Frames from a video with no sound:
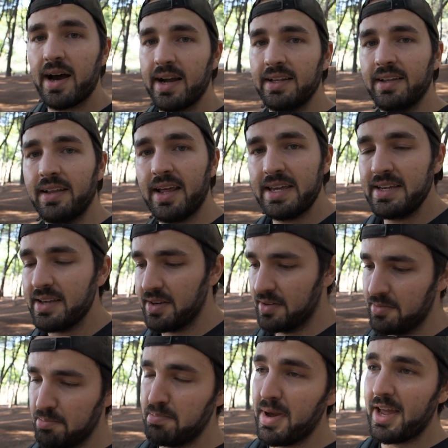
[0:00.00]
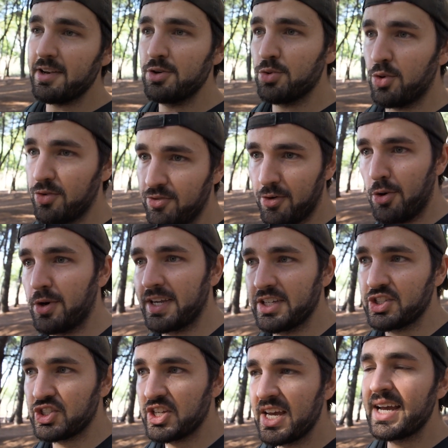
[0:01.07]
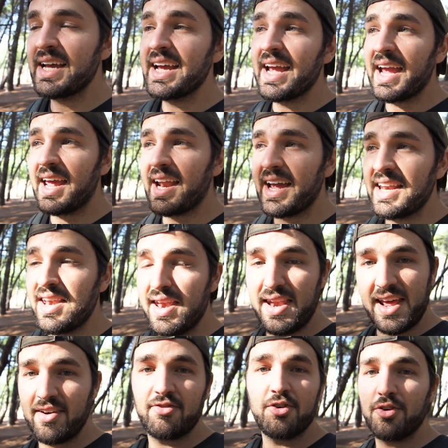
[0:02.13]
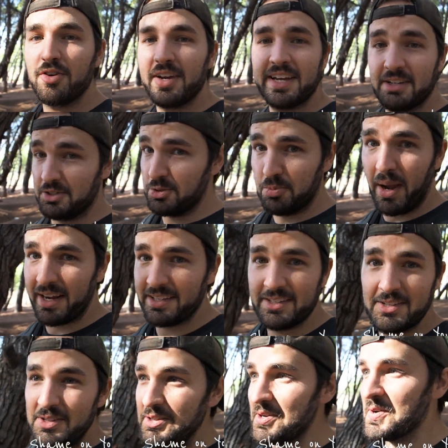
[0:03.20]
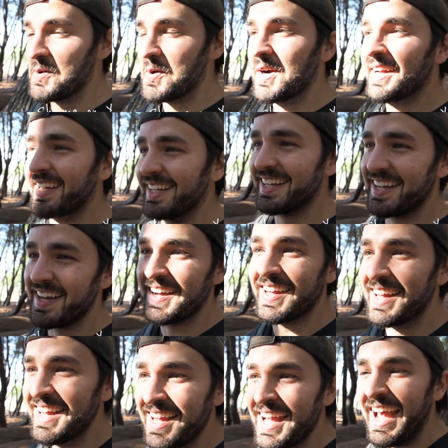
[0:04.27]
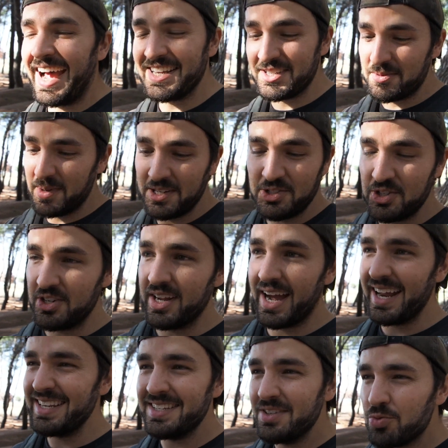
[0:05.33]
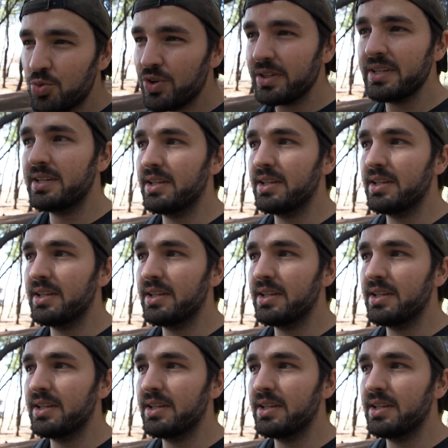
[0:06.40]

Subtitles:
I like manual focus. And I never expected to. As I mentioned, I really